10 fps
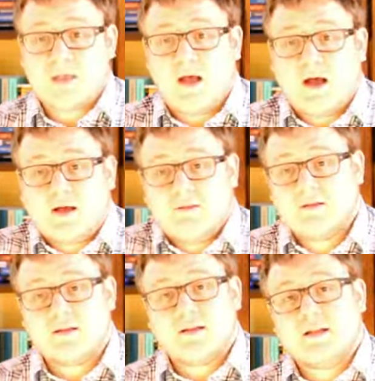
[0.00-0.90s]
Uh,
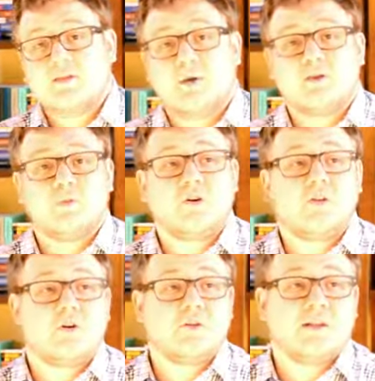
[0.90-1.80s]
he's much more
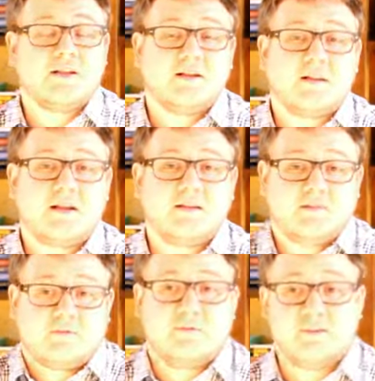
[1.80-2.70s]
closely
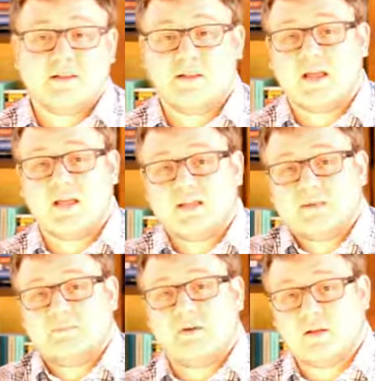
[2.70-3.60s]
aligned with the
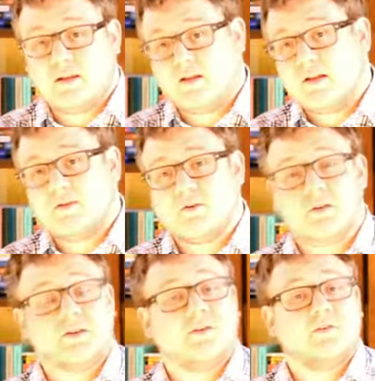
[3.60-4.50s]
Zealots, but another
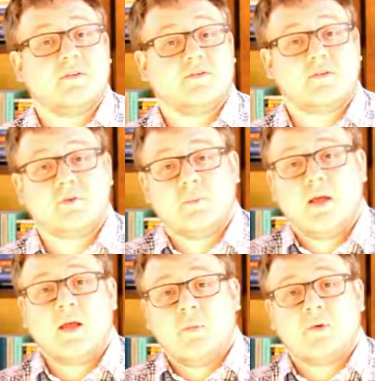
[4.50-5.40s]
conservative group,
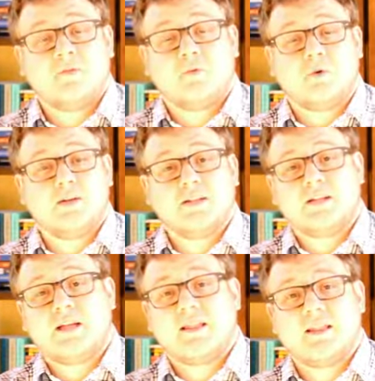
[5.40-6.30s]
but of course
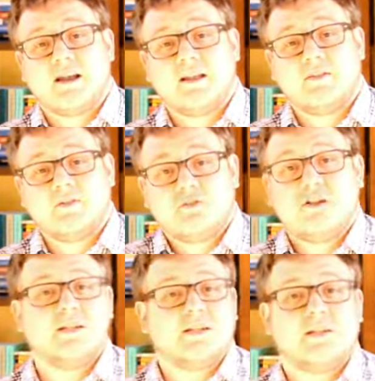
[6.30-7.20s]
he's not that either.
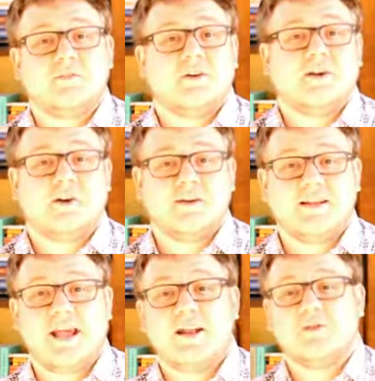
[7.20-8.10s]
Jesus is very hard to
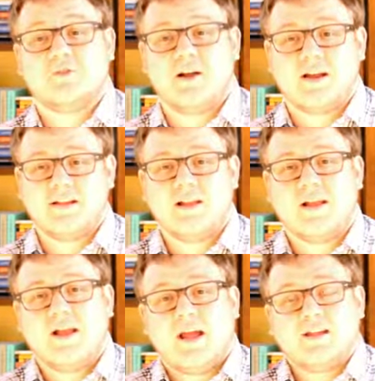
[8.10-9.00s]
categorize,
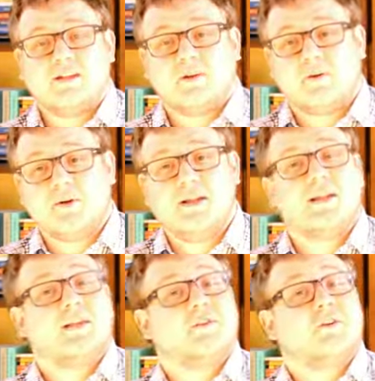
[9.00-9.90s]
and so he
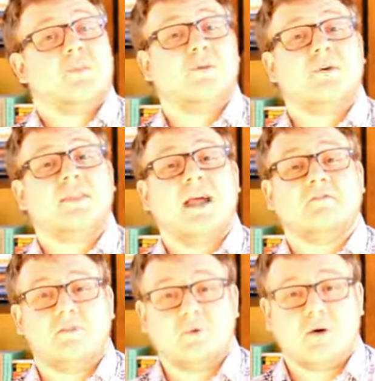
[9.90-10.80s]
gets in trouble with everyone.